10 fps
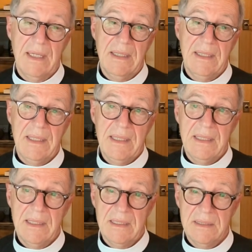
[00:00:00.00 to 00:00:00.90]
and
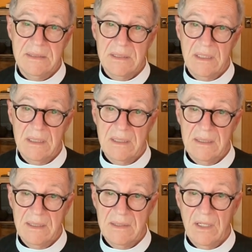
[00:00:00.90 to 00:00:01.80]
he is
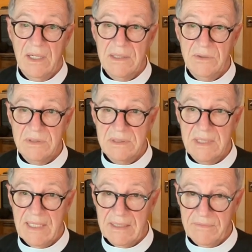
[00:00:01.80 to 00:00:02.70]
uh, an audio
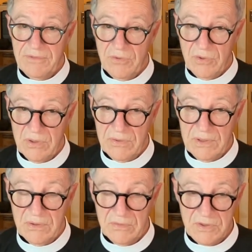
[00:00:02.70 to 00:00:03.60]
tech for
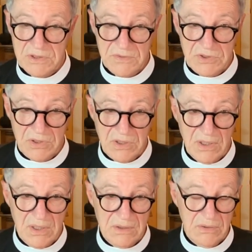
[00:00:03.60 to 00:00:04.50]
the University of
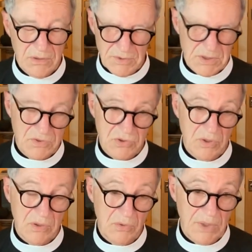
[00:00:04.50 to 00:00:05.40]
Chicago, University of
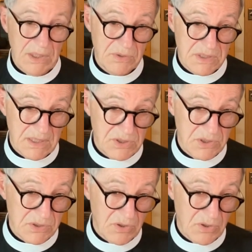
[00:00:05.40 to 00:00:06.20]
Toronto radio station.